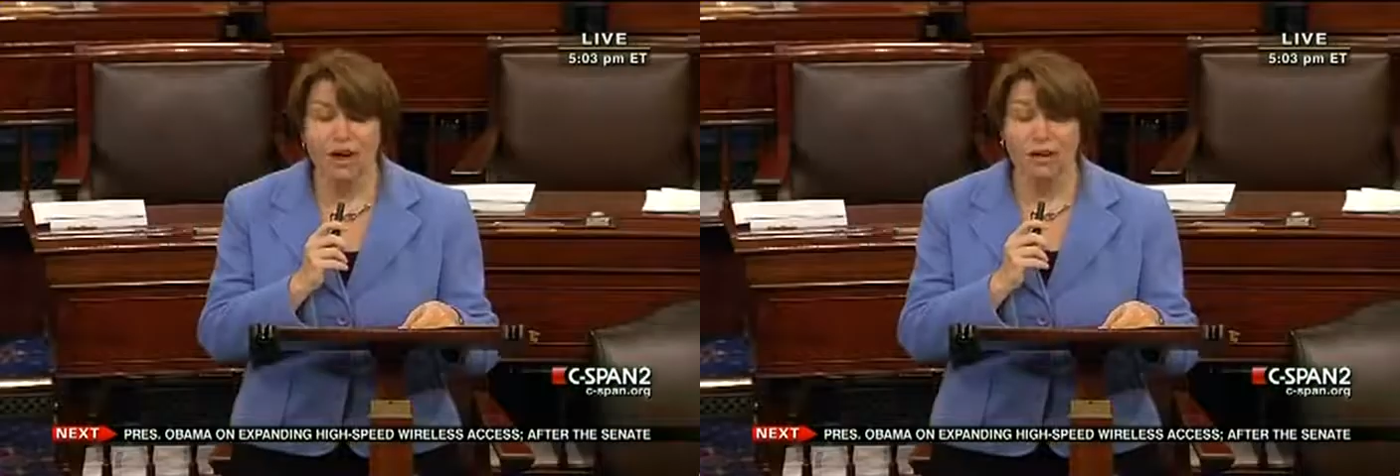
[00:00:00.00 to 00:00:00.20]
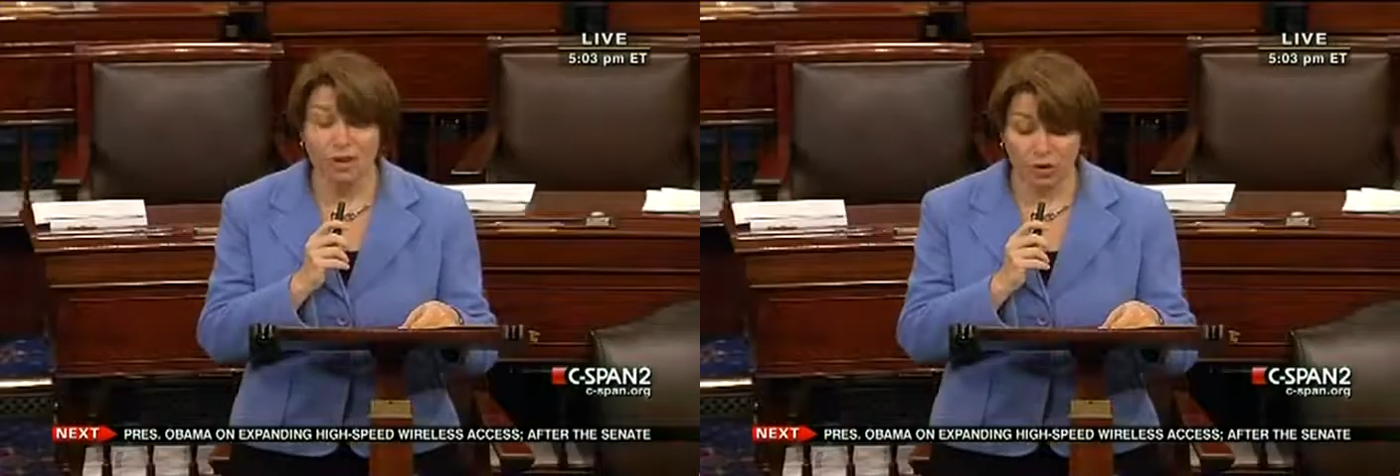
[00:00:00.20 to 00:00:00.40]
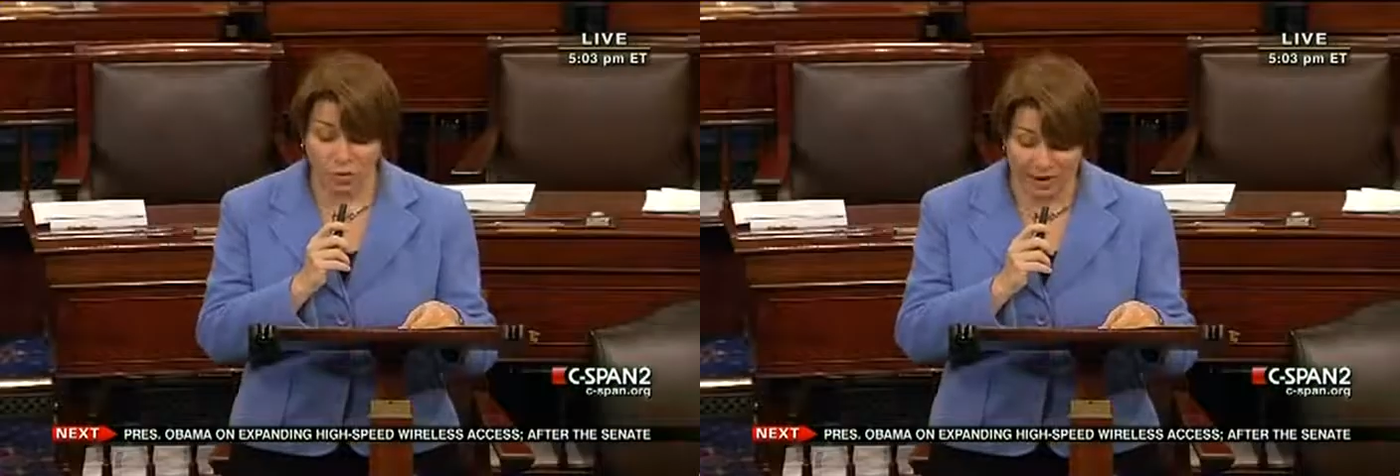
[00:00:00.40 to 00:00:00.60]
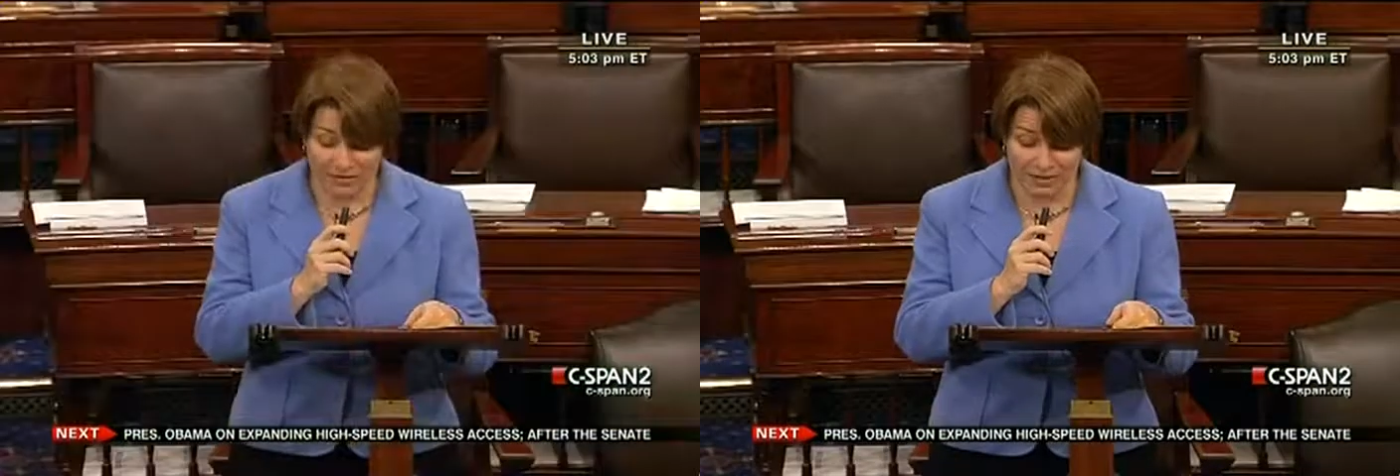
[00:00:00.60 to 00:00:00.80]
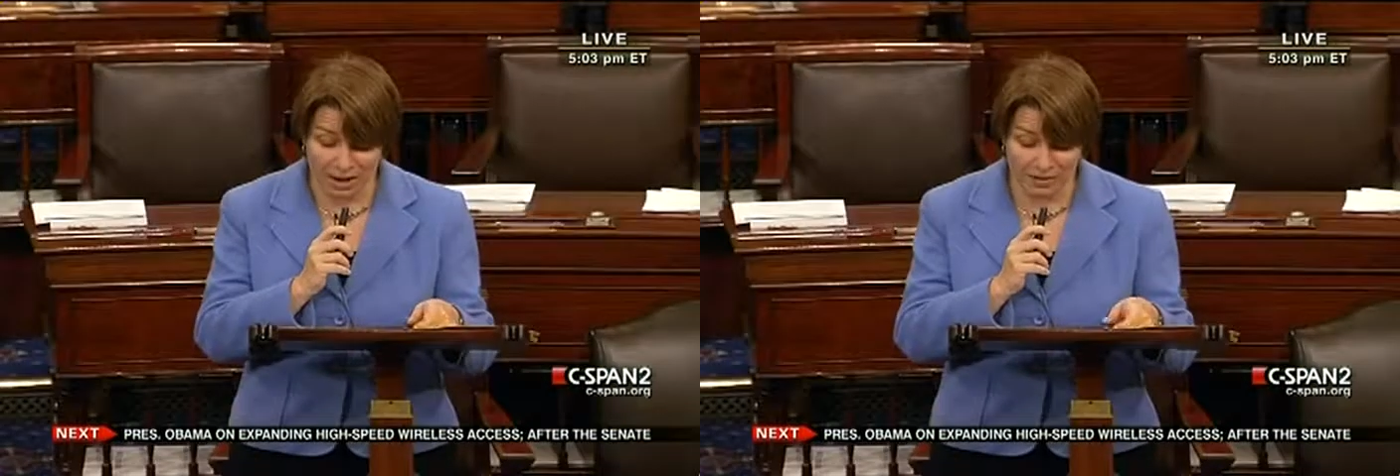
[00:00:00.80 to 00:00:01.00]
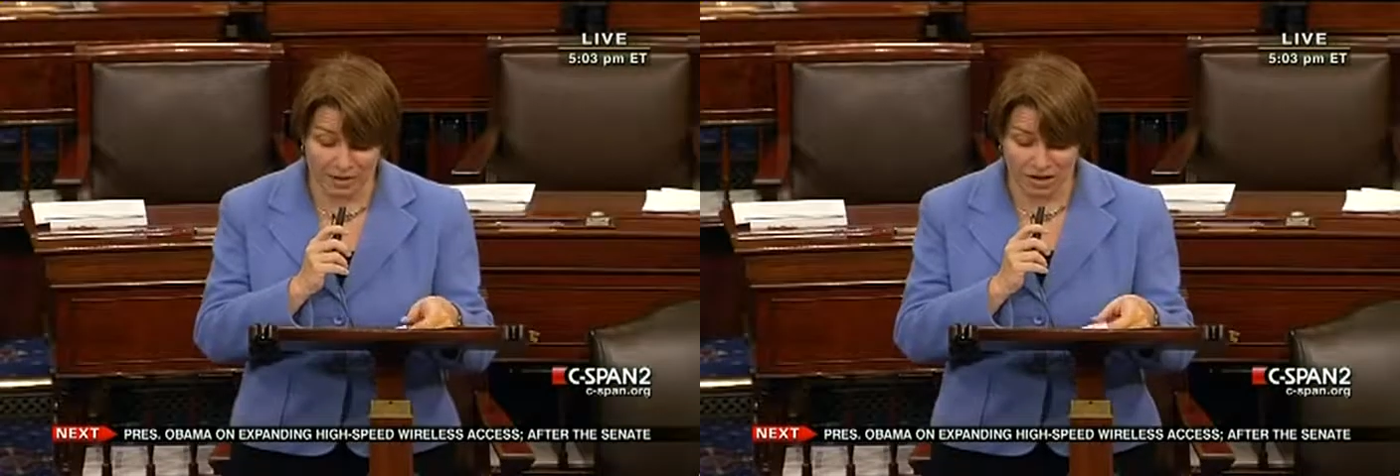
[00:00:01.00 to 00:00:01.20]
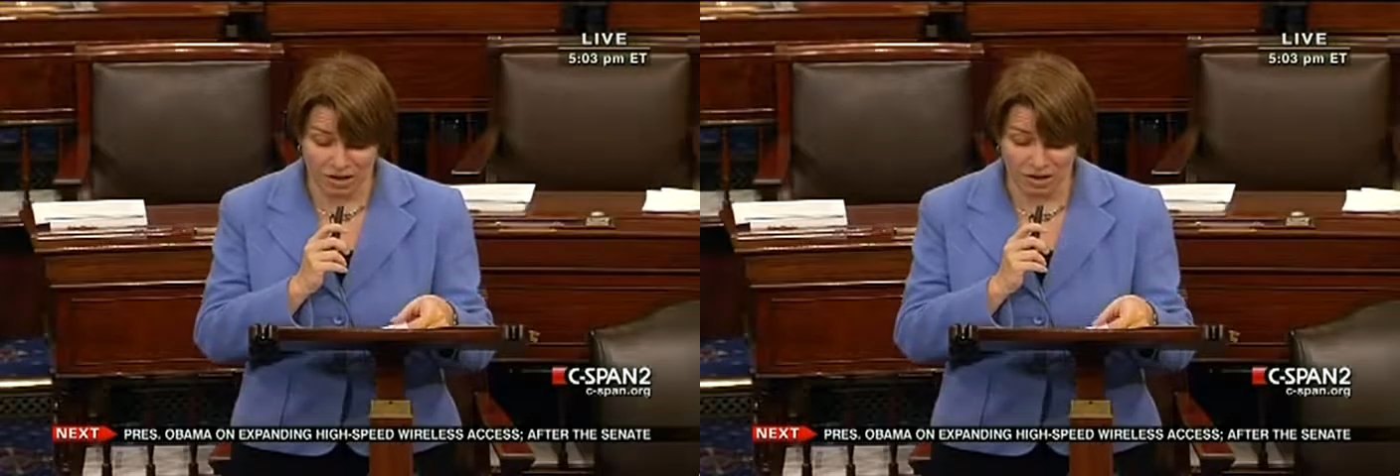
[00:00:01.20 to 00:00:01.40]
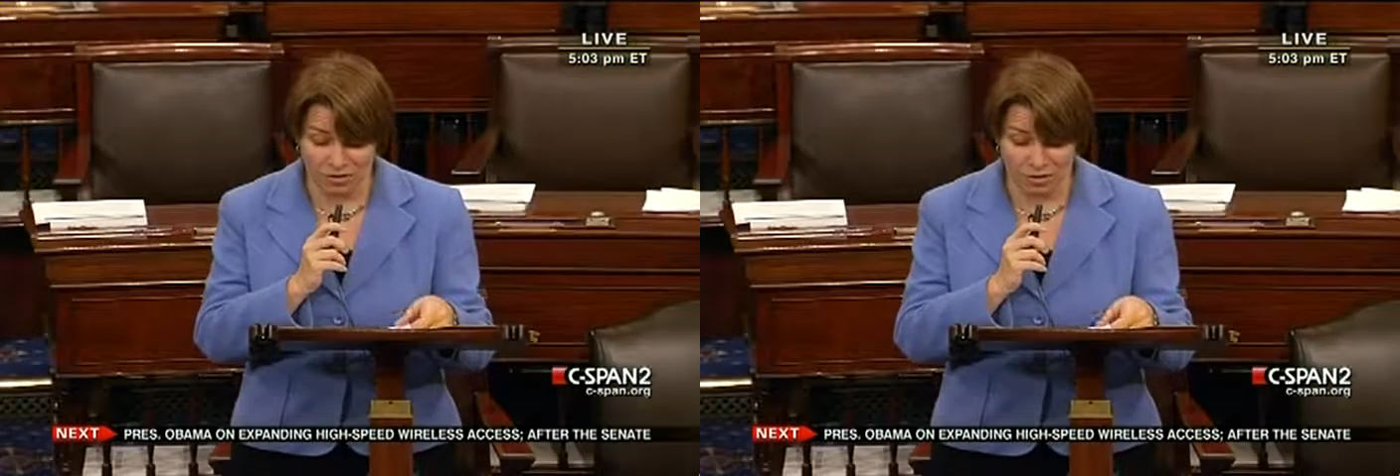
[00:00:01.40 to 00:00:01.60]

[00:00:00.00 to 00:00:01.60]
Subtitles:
on the Graves nomination